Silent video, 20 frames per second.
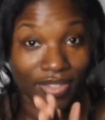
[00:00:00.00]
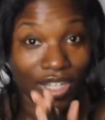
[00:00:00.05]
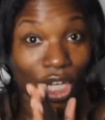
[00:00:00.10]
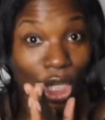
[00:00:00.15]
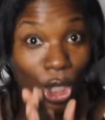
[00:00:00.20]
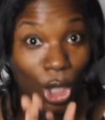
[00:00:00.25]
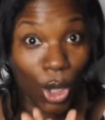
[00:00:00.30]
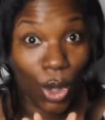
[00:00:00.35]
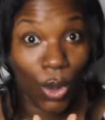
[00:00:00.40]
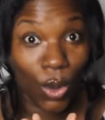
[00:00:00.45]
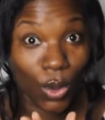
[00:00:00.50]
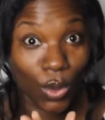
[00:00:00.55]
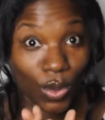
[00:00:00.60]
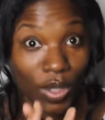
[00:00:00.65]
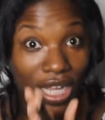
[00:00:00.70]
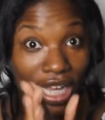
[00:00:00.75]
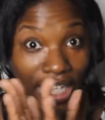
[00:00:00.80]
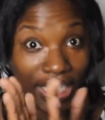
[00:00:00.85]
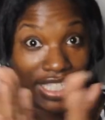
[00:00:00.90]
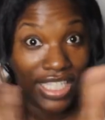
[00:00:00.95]
A load,
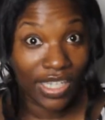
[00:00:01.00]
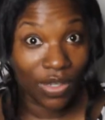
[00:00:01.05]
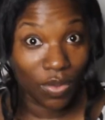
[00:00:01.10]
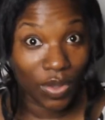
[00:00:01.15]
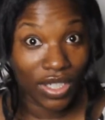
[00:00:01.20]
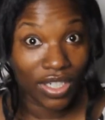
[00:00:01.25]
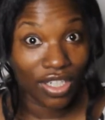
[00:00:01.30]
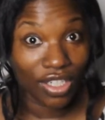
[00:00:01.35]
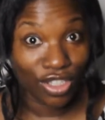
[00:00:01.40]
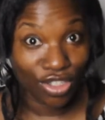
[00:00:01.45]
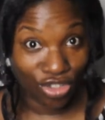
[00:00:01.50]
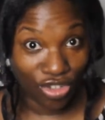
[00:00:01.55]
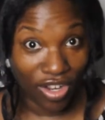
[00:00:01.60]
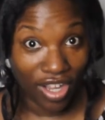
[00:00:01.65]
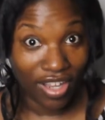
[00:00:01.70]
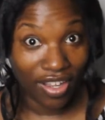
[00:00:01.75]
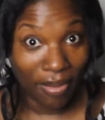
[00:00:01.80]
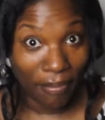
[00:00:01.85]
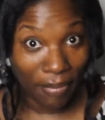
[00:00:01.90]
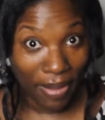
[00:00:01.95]
18-wheeler
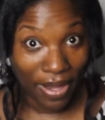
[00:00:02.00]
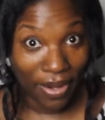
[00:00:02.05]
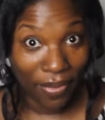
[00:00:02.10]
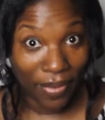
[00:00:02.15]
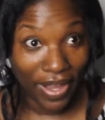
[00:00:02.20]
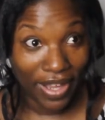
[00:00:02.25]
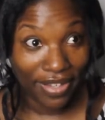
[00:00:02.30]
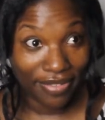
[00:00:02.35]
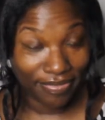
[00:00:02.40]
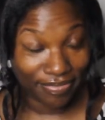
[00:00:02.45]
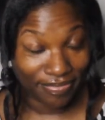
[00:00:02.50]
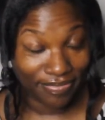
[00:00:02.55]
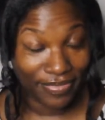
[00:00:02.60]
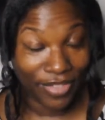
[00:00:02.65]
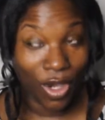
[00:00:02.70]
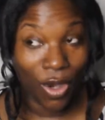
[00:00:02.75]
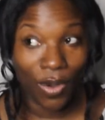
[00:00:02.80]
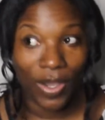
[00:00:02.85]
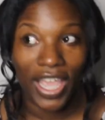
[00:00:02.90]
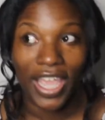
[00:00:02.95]
truck, by the way.
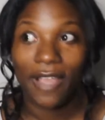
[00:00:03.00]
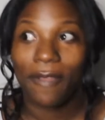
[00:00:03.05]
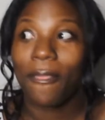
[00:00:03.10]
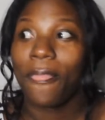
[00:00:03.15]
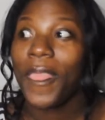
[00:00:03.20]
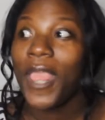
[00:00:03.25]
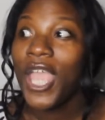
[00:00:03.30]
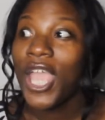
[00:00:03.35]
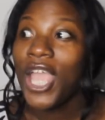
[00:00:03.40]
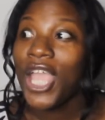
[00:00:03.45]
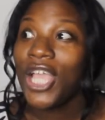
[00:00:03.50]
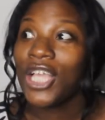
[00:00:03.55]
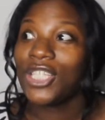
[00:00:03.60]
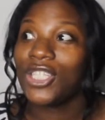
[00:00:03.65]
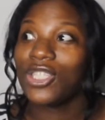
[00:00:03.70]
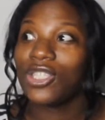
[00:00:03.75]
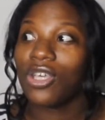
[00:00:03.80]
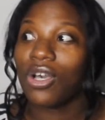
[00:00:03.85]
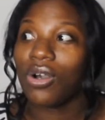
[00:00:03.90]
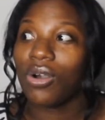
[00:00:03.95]
Okay.
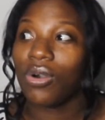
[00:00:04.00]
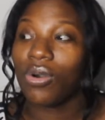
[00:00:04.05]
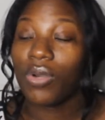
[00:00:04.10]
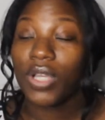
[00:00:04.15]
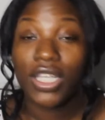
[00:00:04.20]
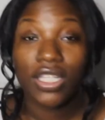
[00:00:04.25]
So